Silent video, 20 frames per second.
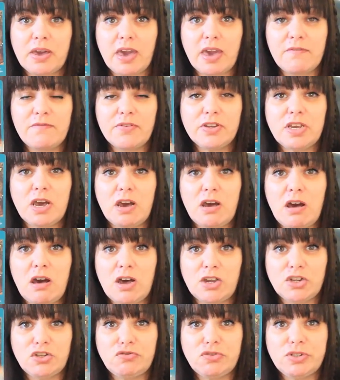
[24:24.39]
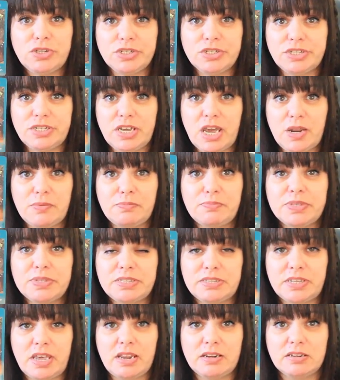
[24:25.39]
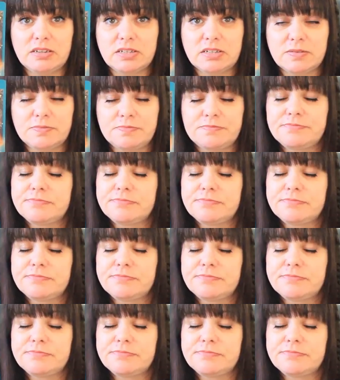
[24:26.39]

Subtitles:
give it 110%.